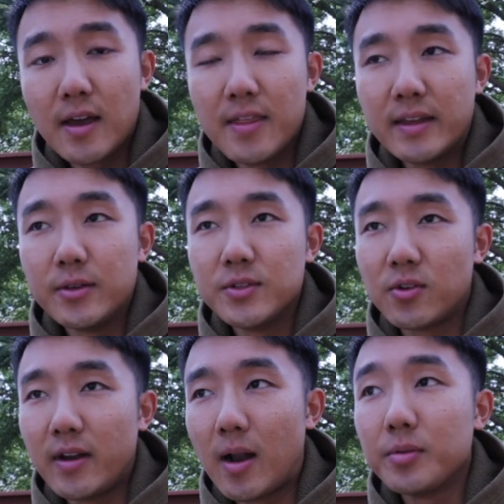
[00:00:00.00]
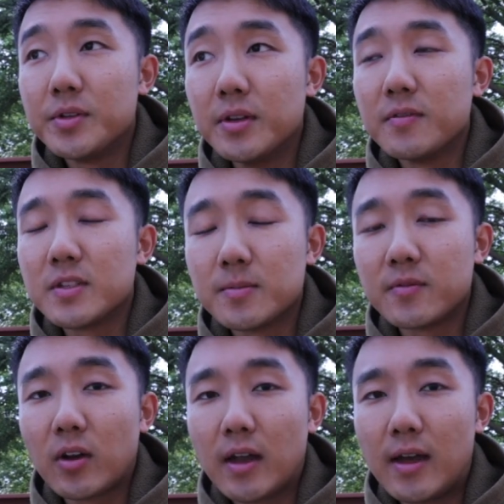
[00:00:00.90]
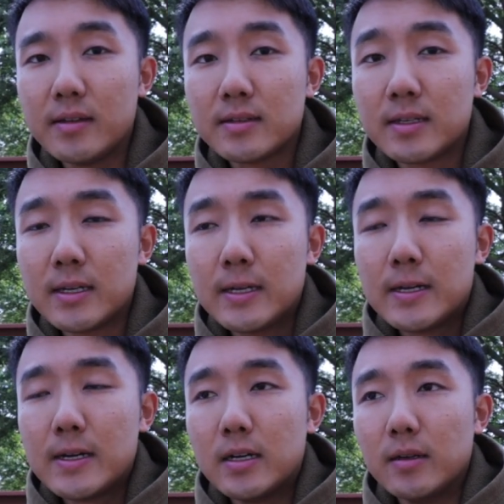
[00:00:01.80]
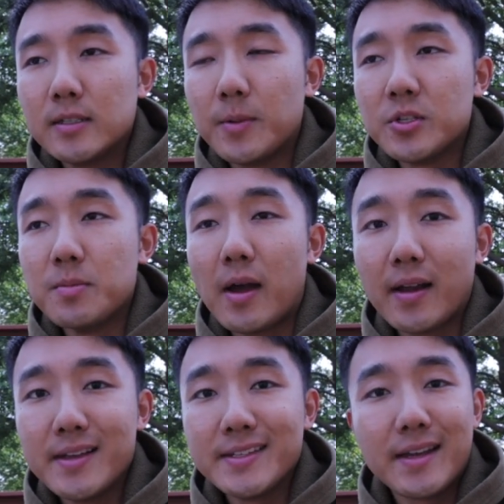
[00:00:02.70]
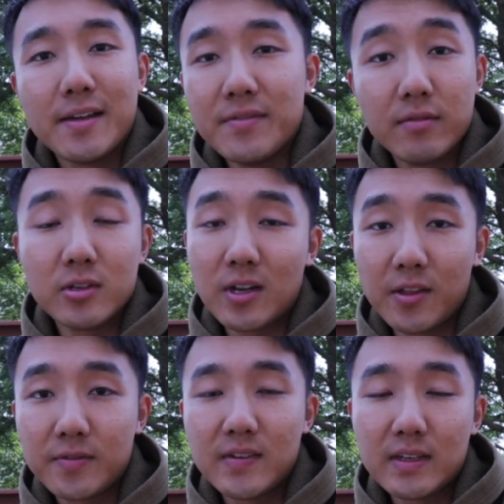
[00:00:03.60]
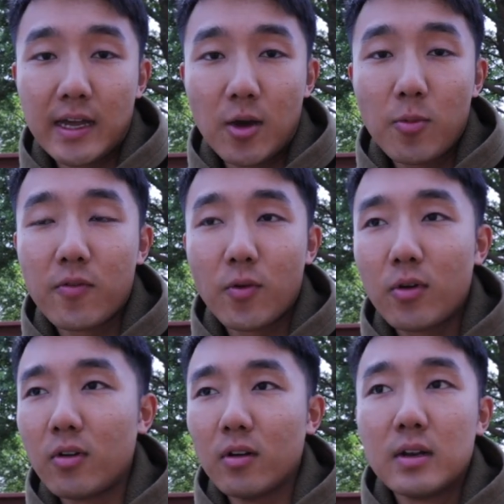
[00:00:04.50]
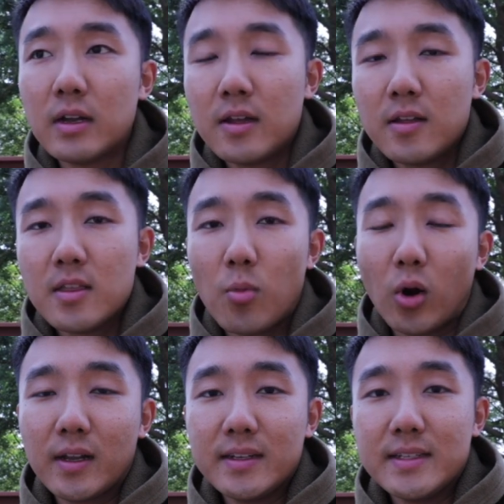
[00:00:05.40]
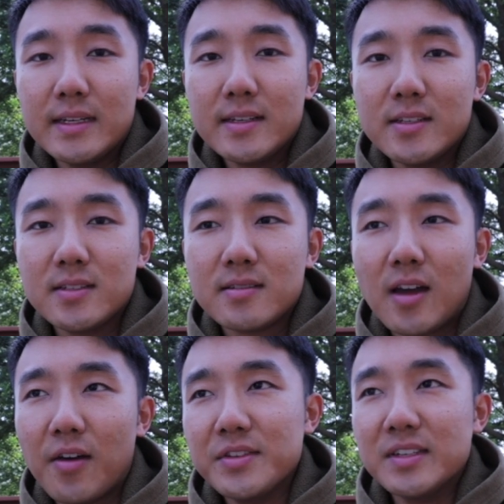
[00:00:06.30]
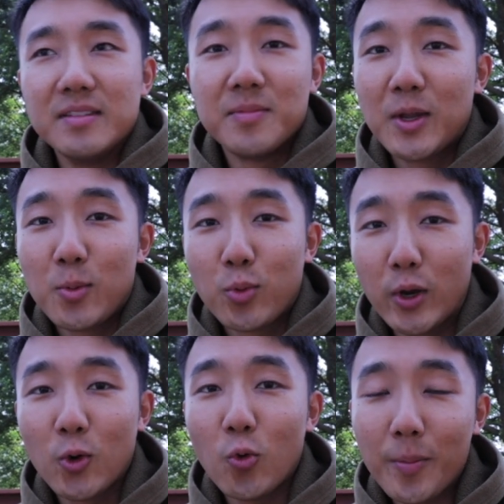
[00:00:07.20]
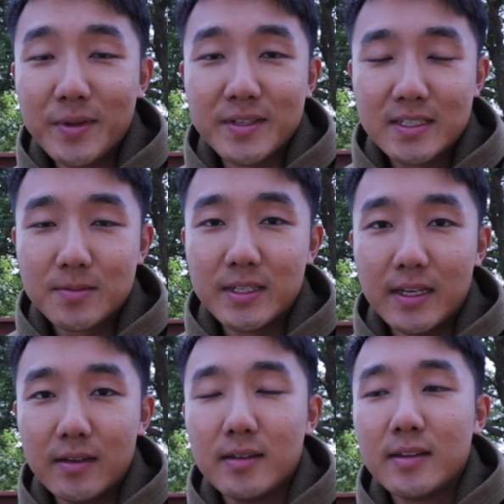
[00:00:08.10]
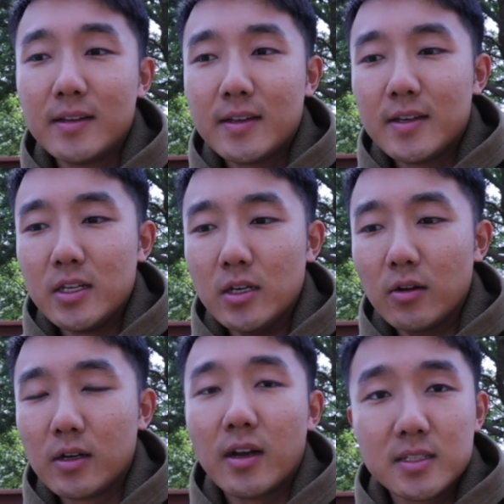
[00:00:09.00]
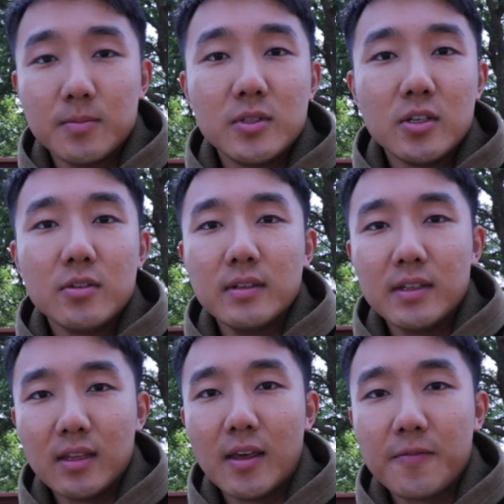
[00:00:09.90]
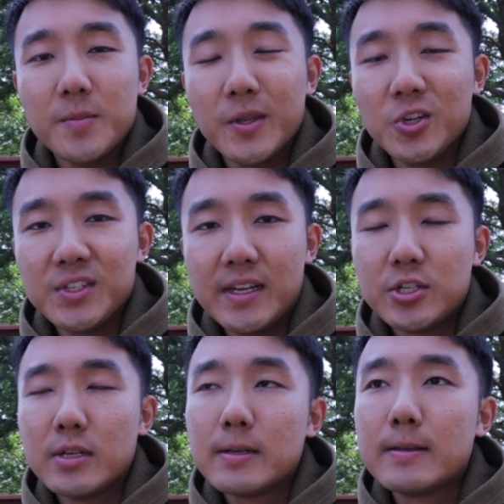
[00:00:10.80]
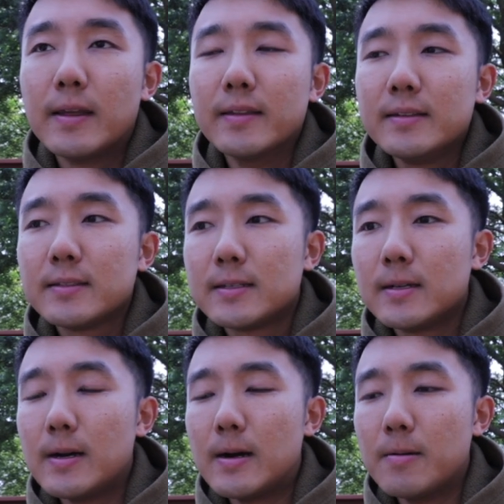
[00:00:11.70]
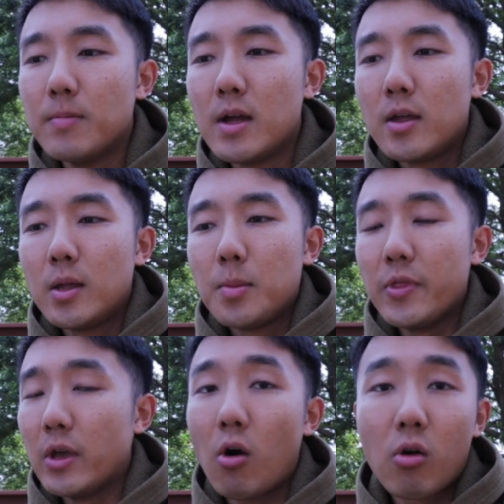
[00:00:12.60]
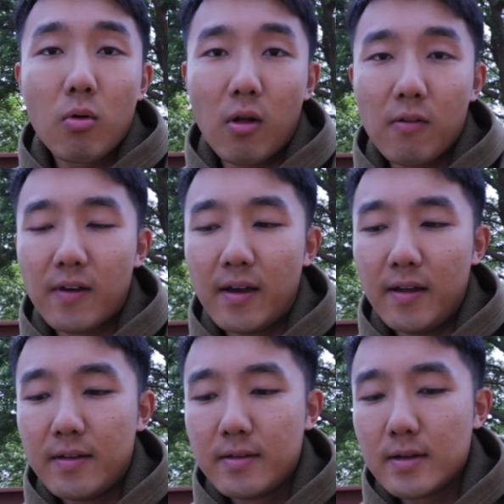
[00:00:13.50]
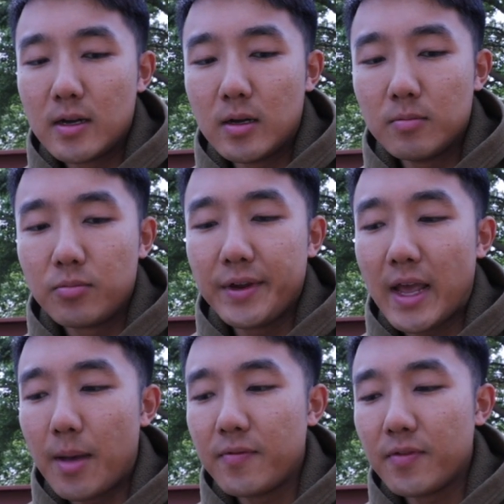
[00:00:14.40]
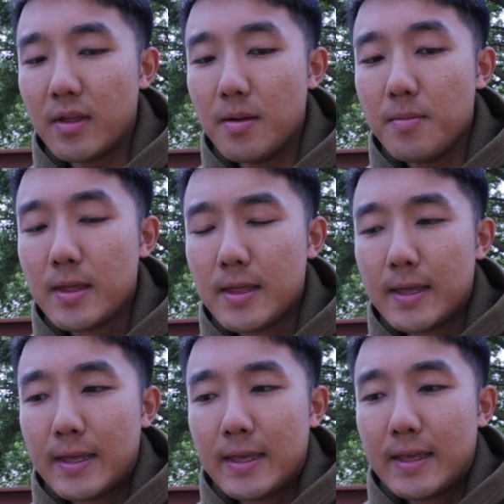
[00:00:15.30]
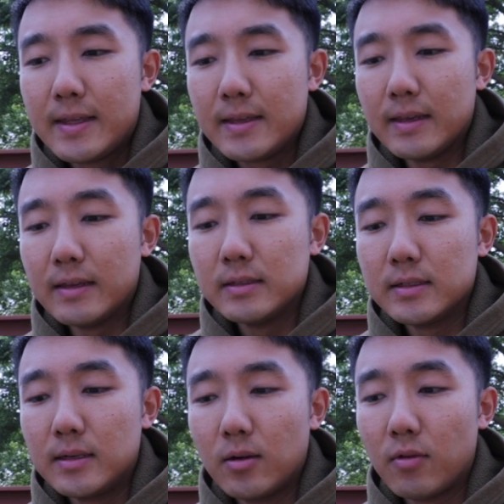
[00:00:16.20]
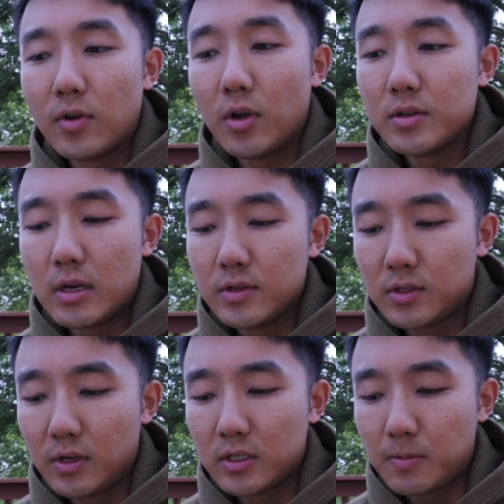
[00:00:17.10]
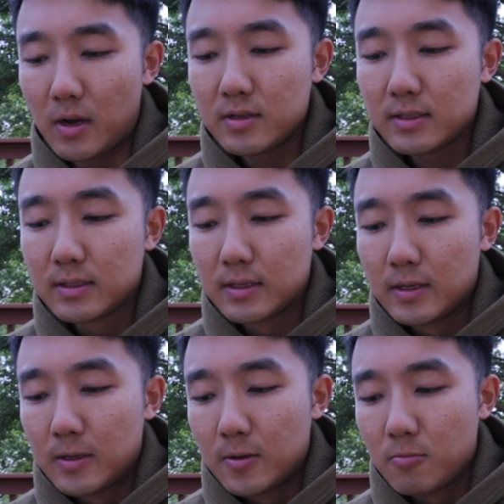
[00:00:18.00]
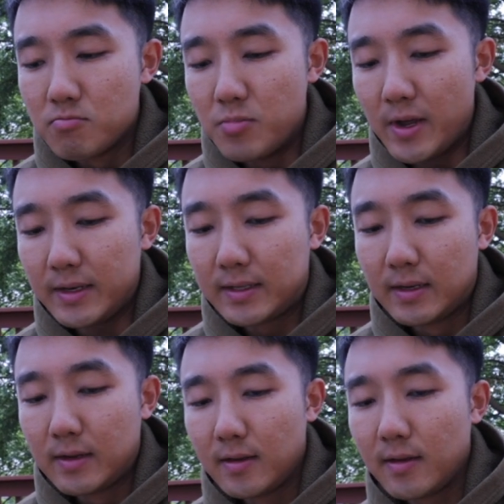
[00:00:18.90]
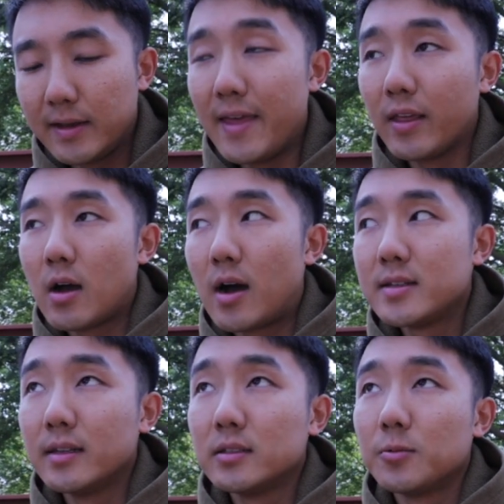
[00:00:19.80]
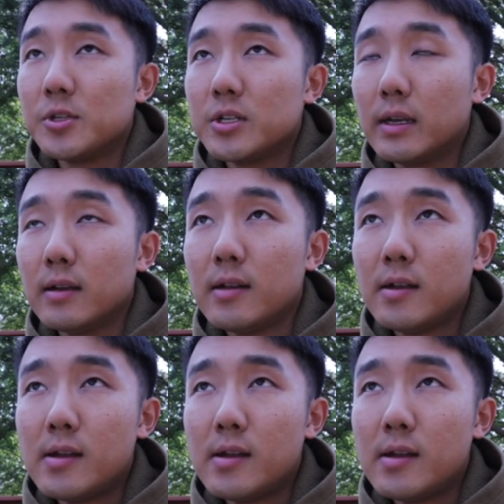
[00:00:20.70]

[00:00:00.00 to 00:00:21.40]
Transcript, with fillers: I think it was a great opportunity for some of our guys, uh, especially my guys that have never shot the 50 cal before or the Mark 19. And it's obviously pretty cool weapon system to get a you know accustomed to and get that familiarization at least. Um, but they all qualified. I'm um, pretty happy for them. And uh, overall, you know, it was a good experience. But again, the context switching.